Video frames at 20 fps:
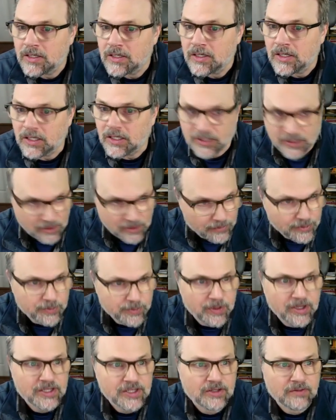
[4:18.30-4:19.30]
a
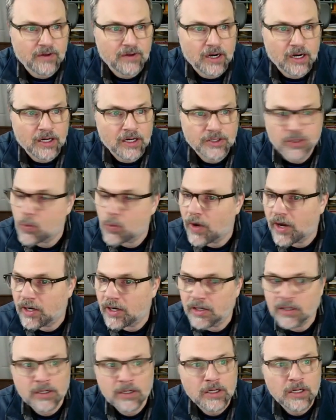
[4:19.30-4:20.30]
subspace of R
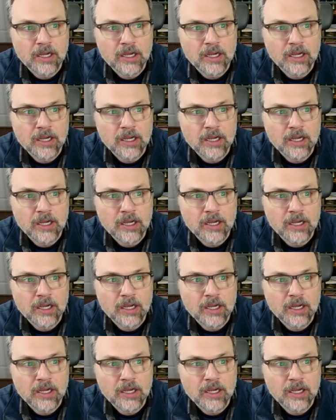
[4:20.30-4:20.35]
squared.